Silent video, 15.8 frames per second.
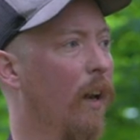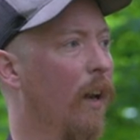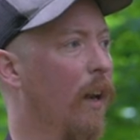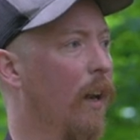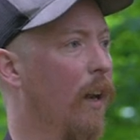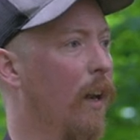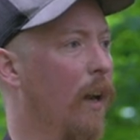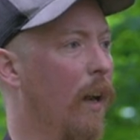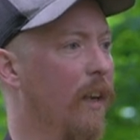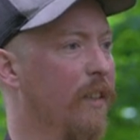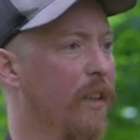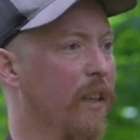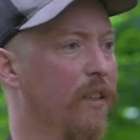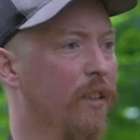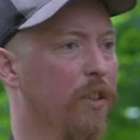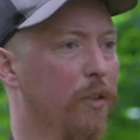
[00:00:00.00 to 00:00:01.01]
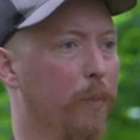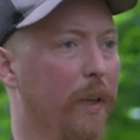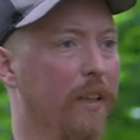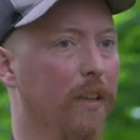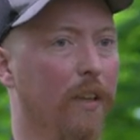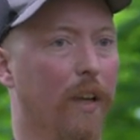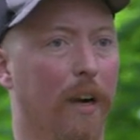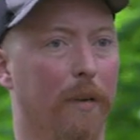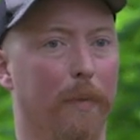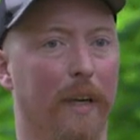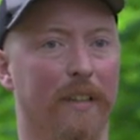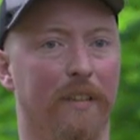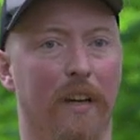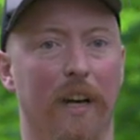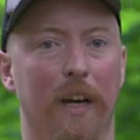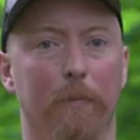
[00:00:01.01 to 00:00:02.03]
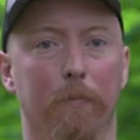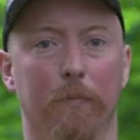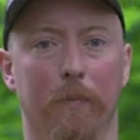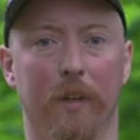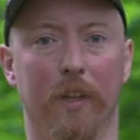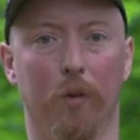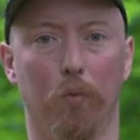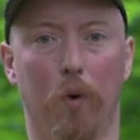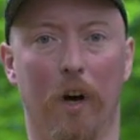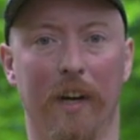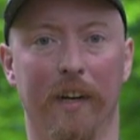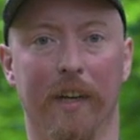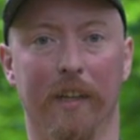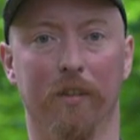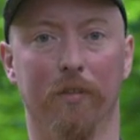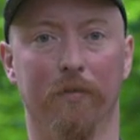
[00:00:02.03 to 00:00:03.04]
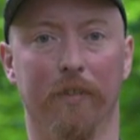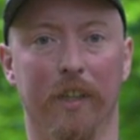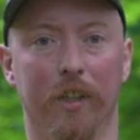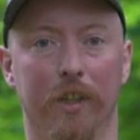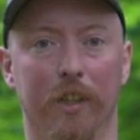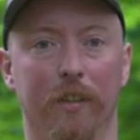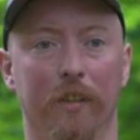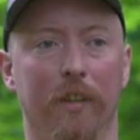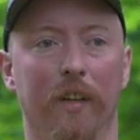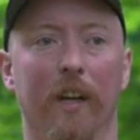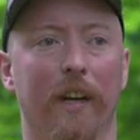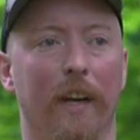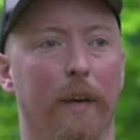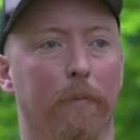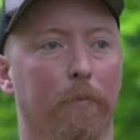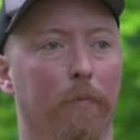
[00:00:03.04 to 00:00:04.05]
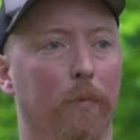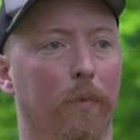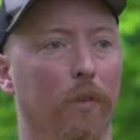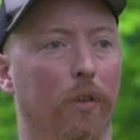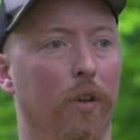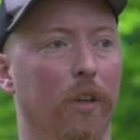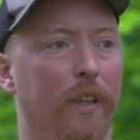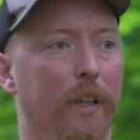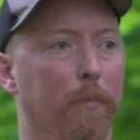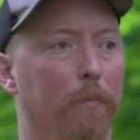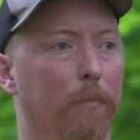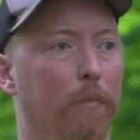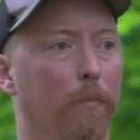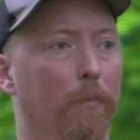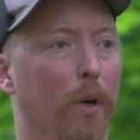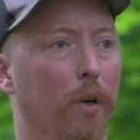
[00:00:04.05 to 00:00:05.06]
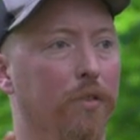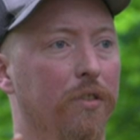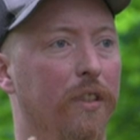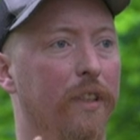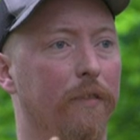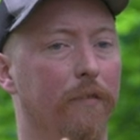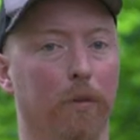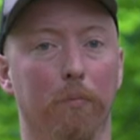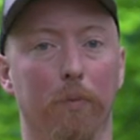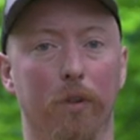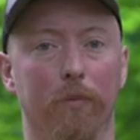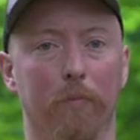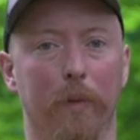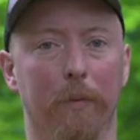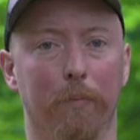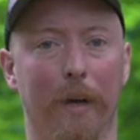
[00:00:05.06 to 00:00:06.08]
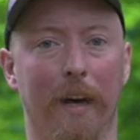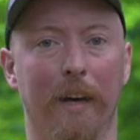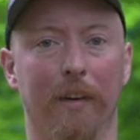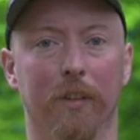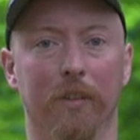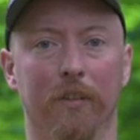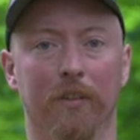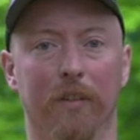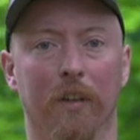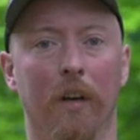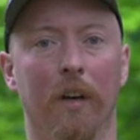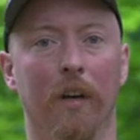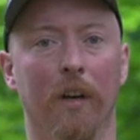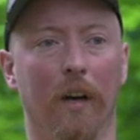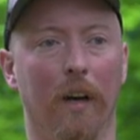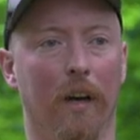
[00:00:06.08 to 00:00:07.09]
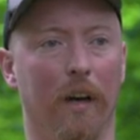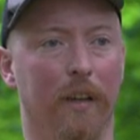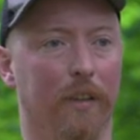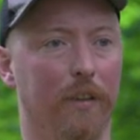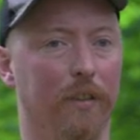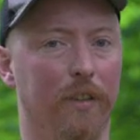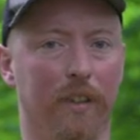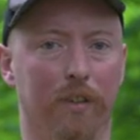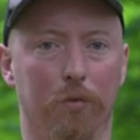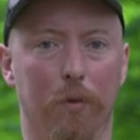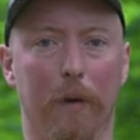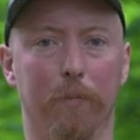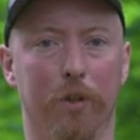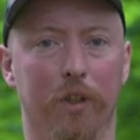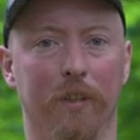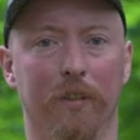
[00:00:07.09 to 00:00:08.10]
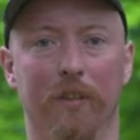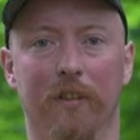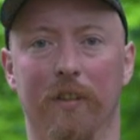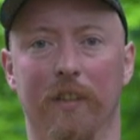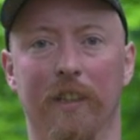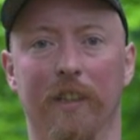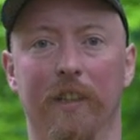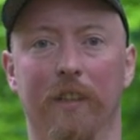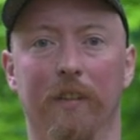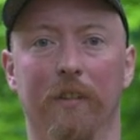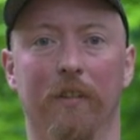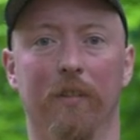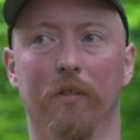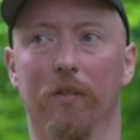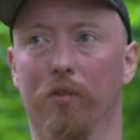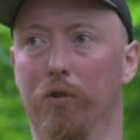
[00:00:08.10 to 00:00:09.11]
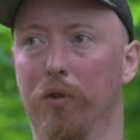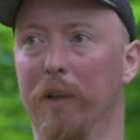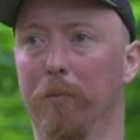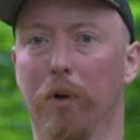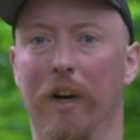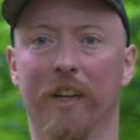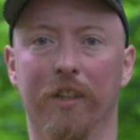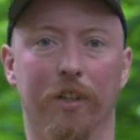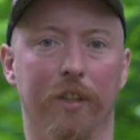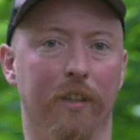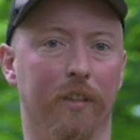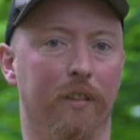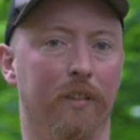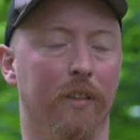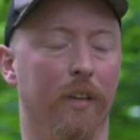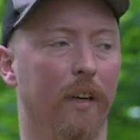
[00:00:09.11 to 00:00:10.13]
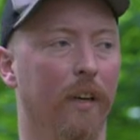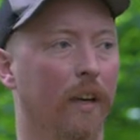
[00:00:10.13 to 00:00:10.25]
uh, I tend to spend a lot of my time in wide angle vision and I'm looking mostly for movement patterns, uh, disruptions in tree branches,